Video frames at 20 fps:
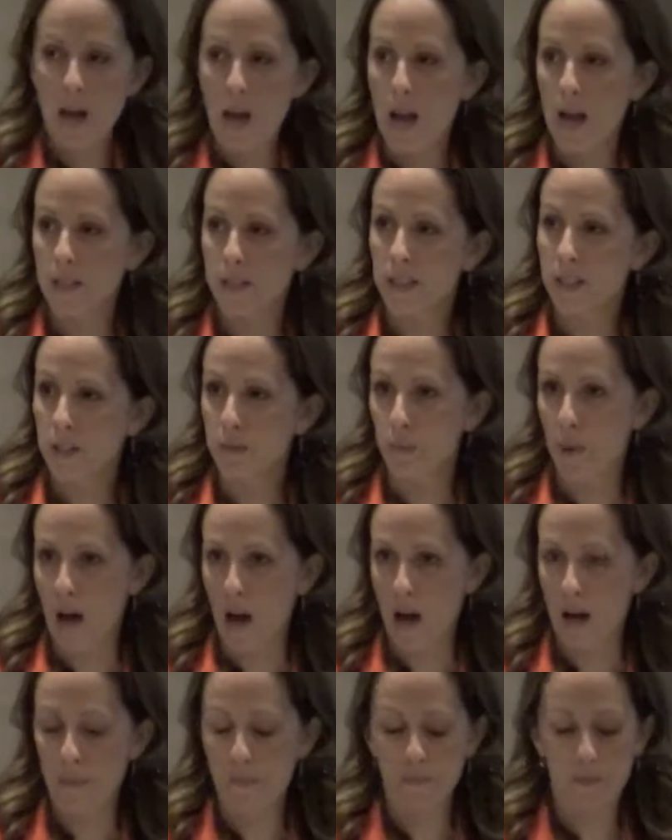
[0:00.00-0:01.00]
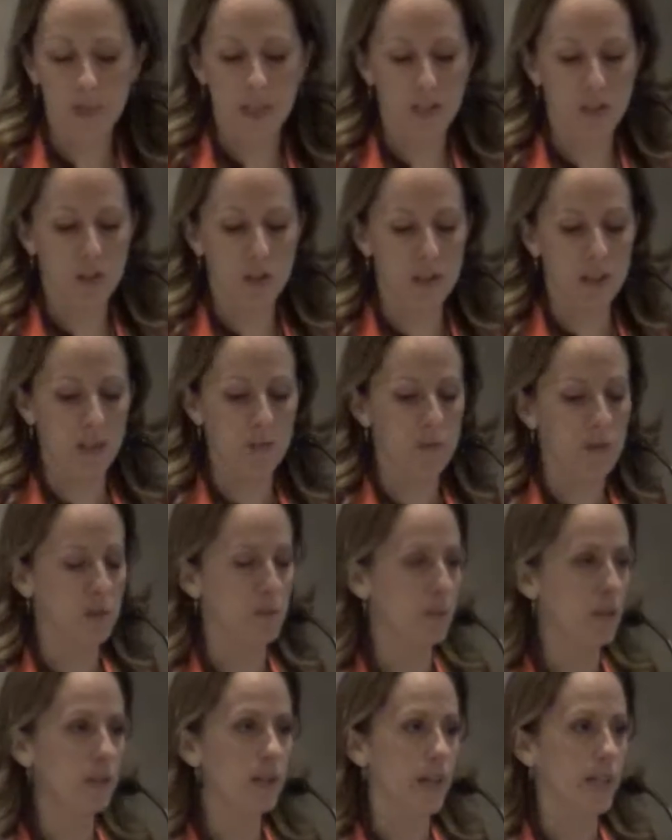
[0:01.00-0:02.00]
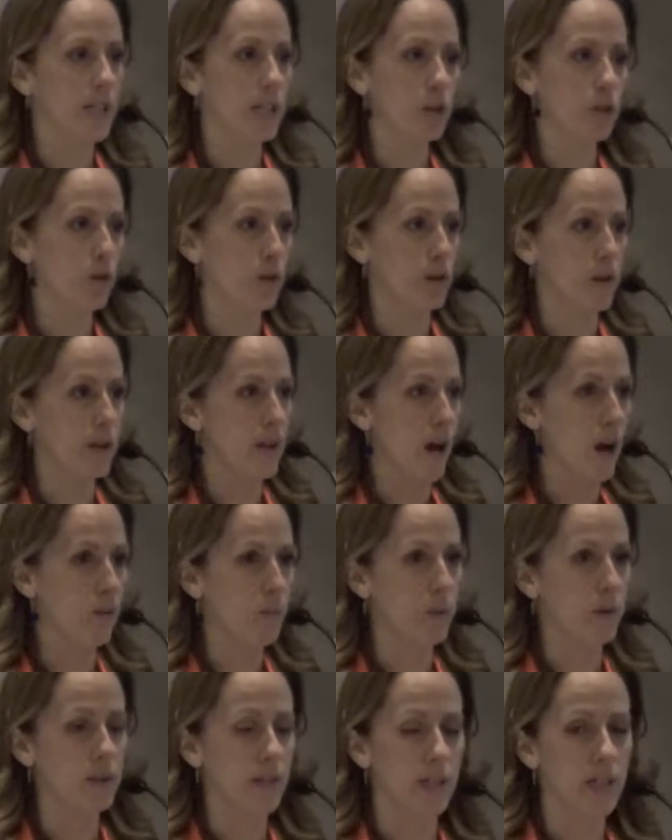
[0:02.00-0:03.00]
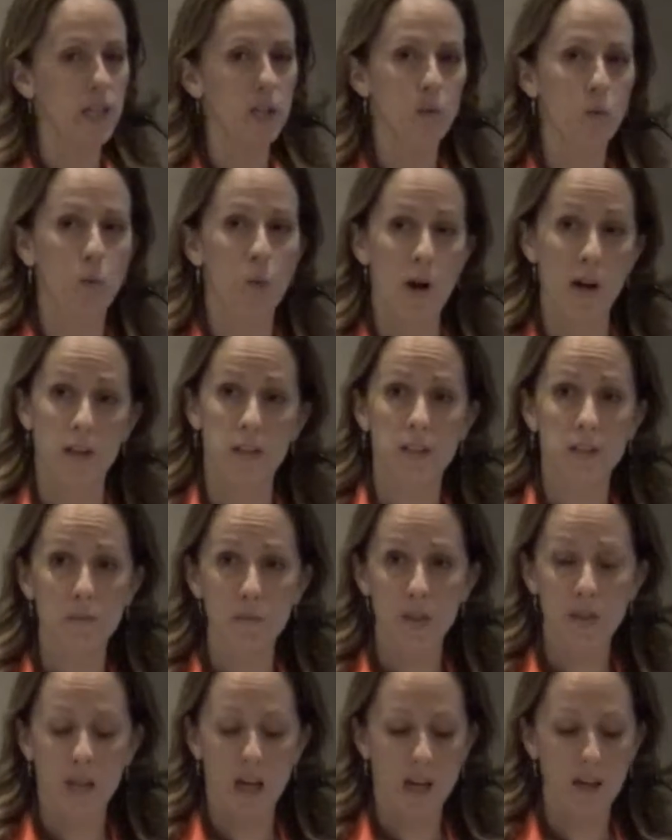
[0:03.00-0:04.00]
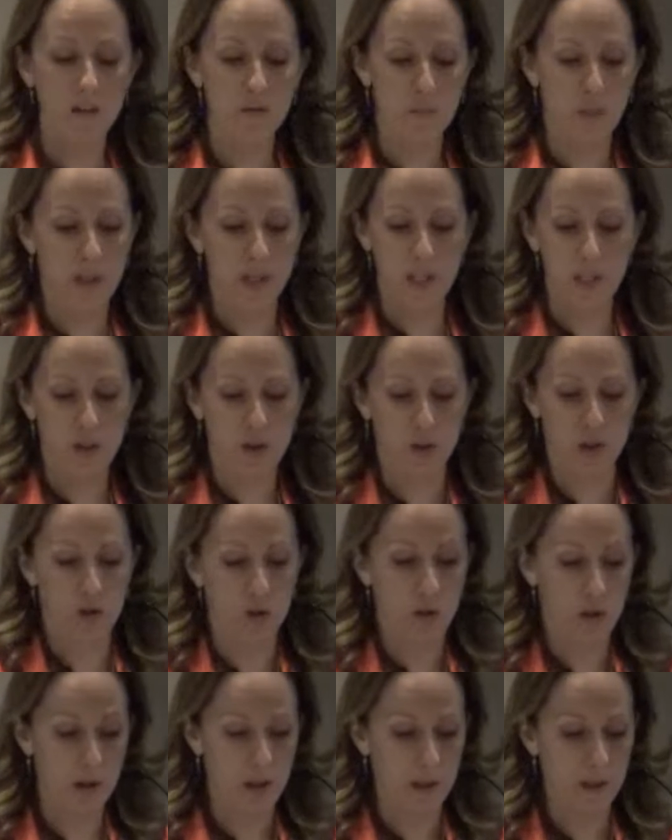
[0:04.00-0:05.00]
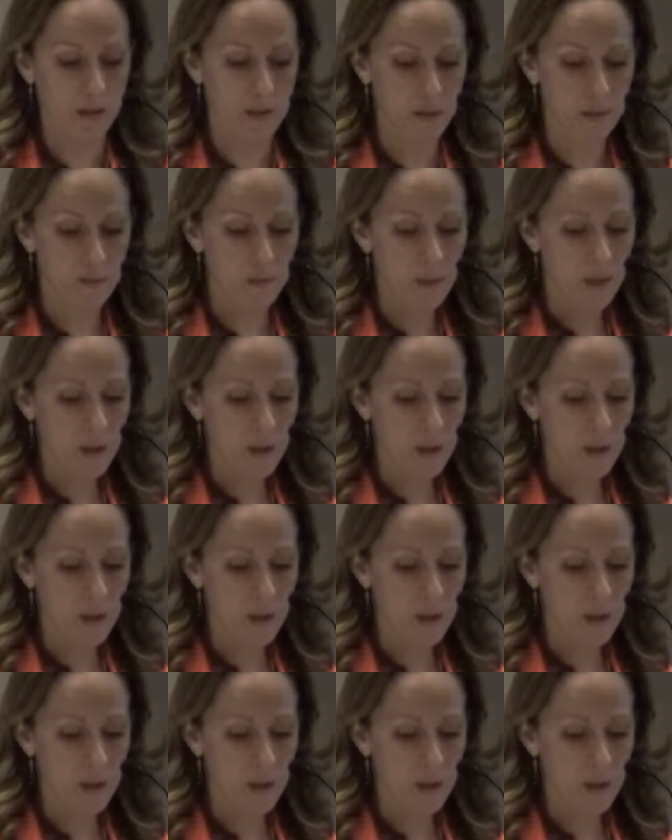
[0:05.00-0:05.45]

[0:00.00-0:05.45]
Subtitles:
As his mom, it just seemed to me like he couldn't help it, like he wanted to behave, but he just couldn't.